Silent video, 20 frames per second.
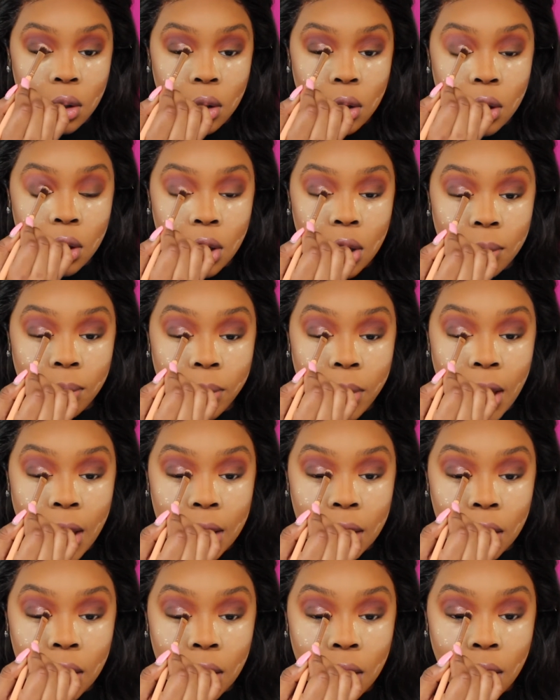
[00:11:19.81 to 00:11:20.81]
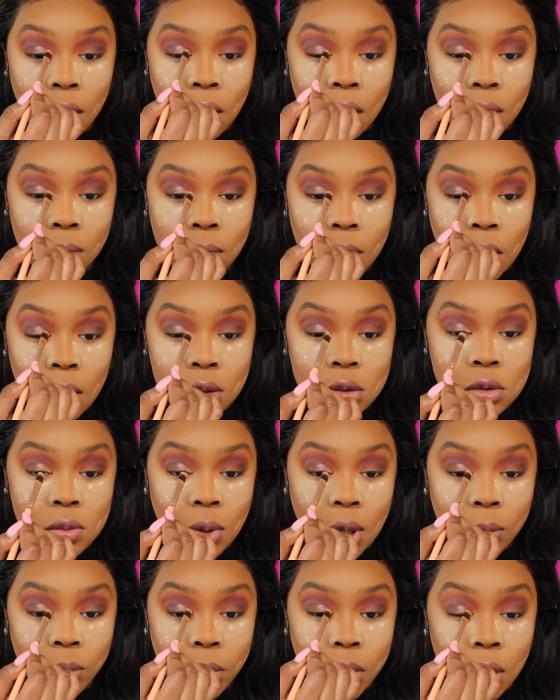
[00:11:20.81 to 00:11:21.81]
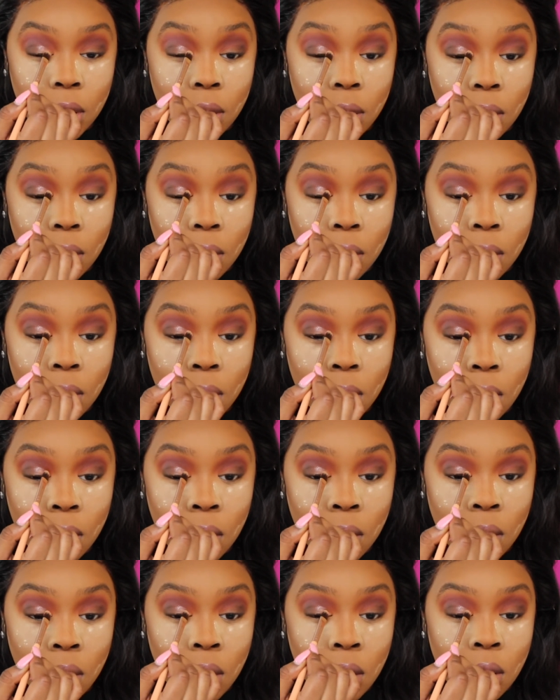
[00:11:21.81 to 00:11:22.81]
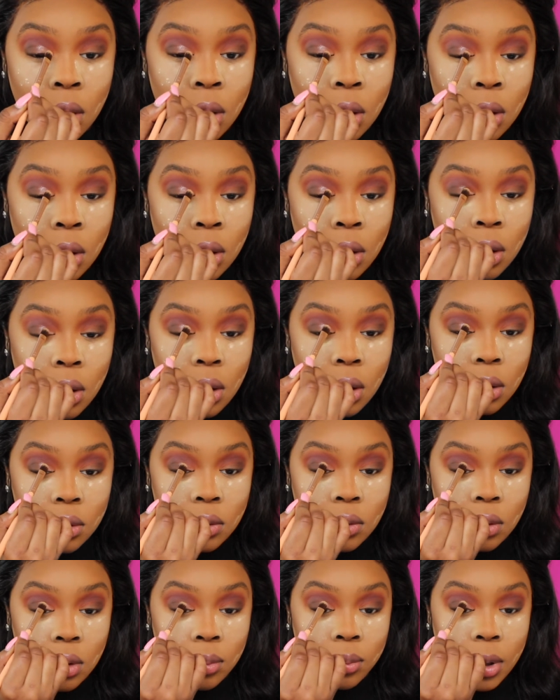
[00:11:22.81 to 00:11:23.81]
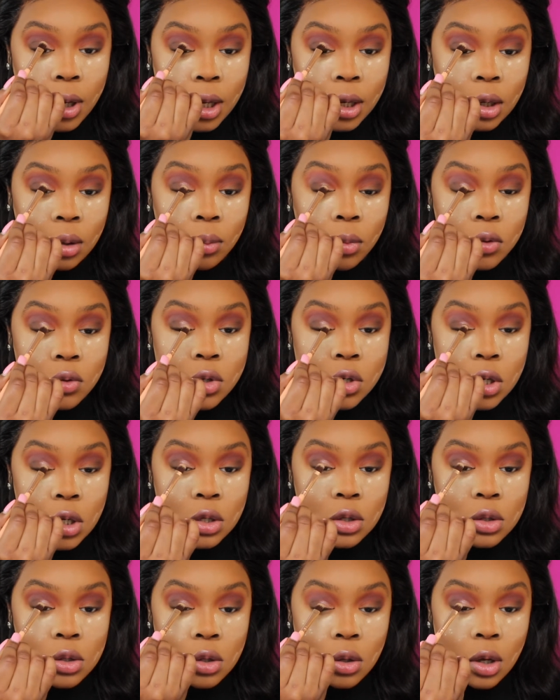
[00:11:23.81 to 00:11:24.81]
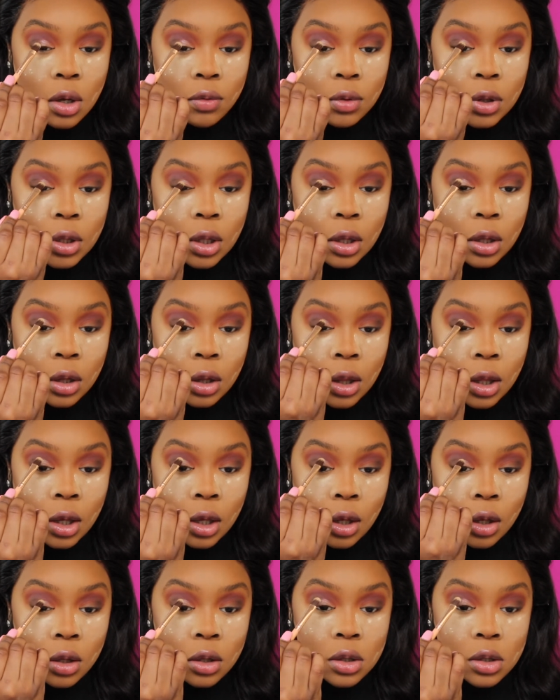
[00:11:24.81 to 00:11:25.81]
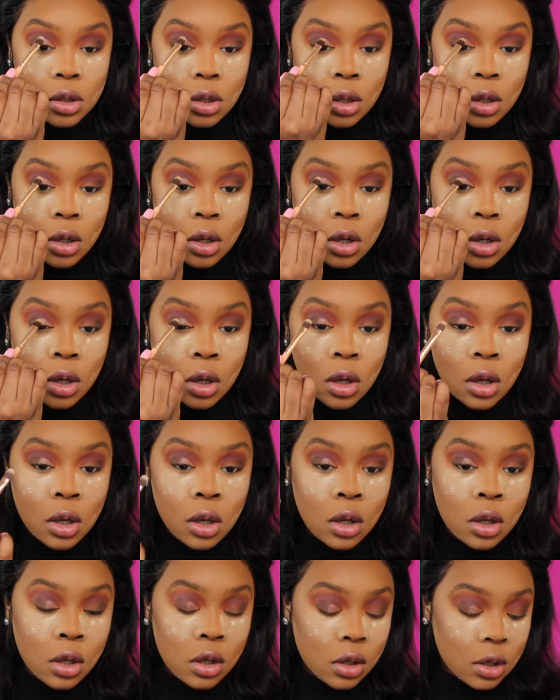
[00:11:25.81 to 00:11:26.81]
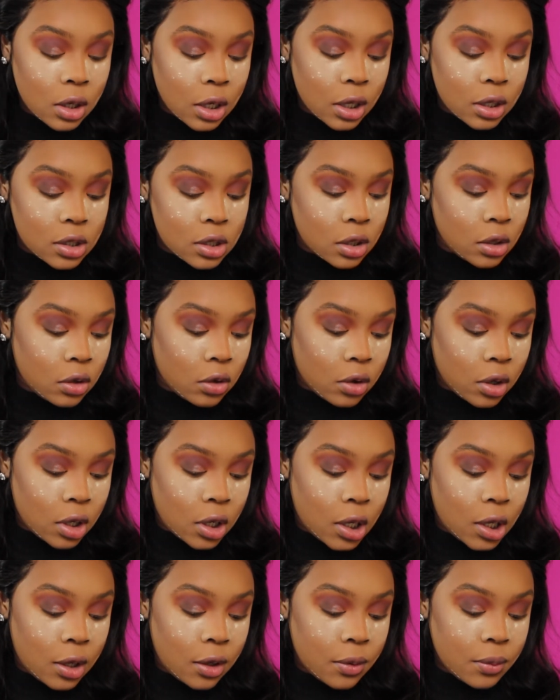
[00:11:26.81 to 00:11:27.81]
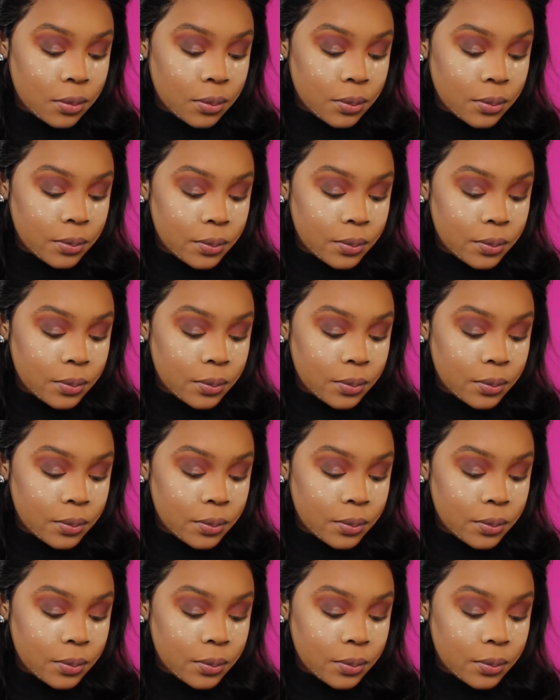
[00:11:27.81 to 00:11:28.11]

And I'm patting it. I'm not swiping. I'm doing patting motion so everything lays nice and gradient.